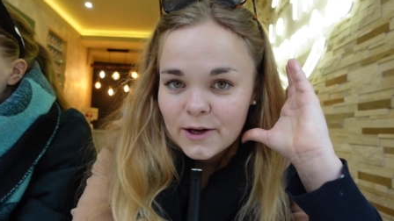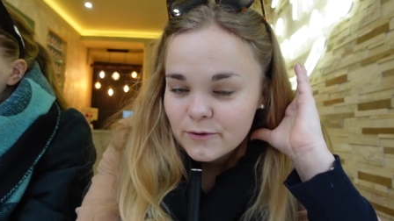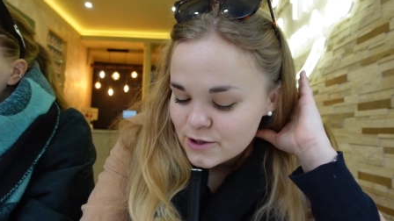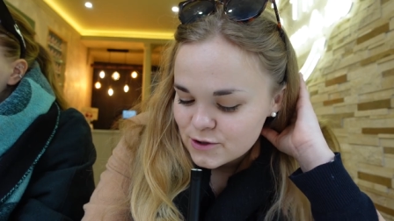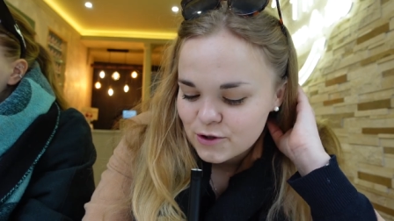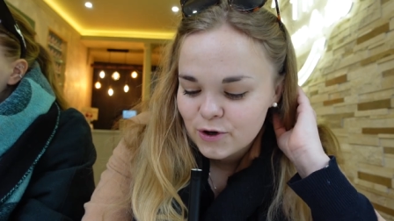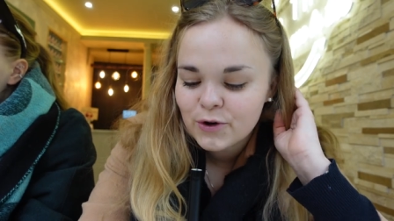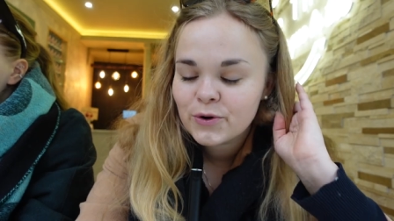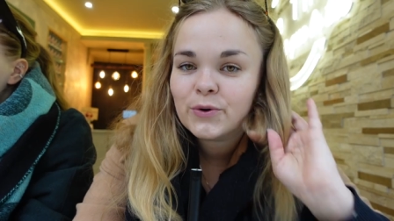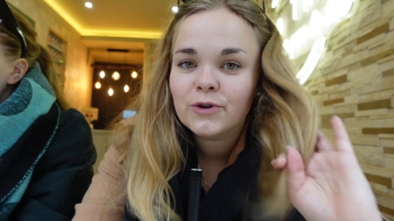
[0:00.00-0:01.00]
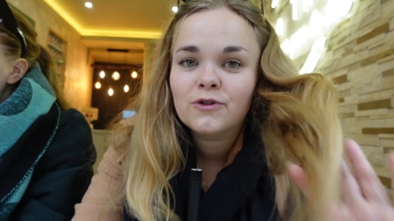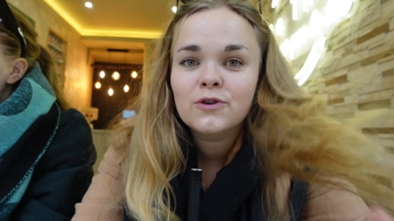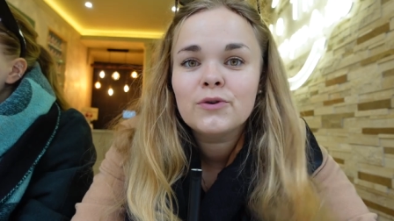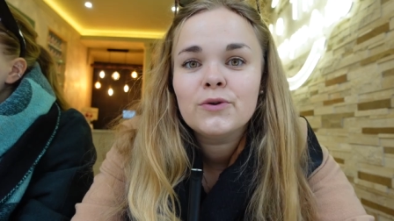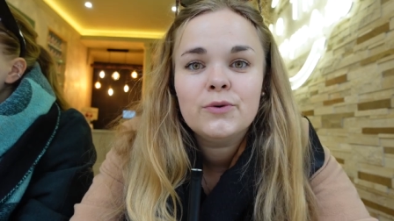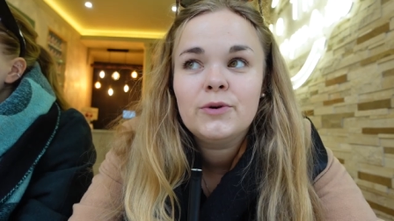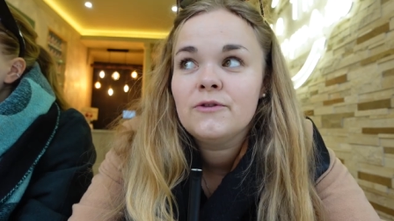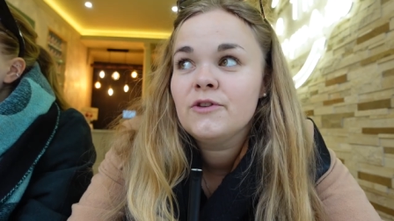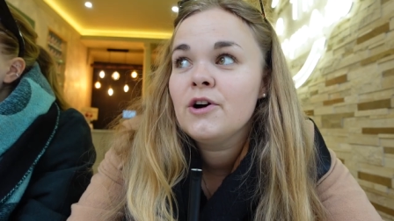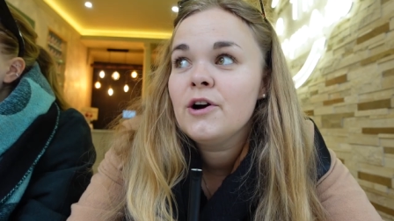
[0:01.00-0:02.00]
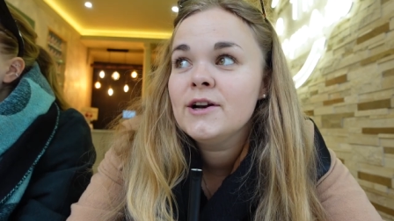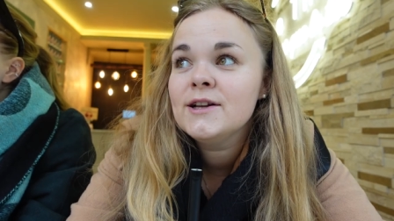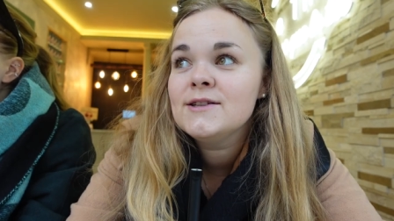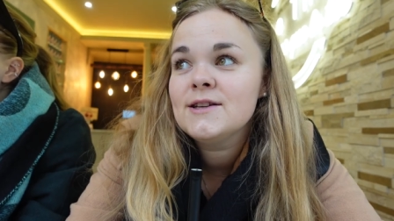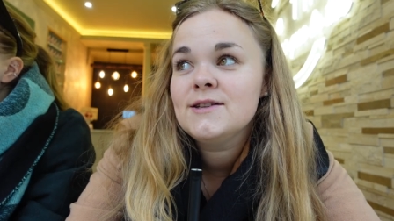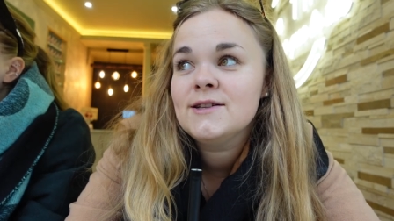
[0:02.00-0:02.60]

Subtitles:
Was to go to one of the gardens and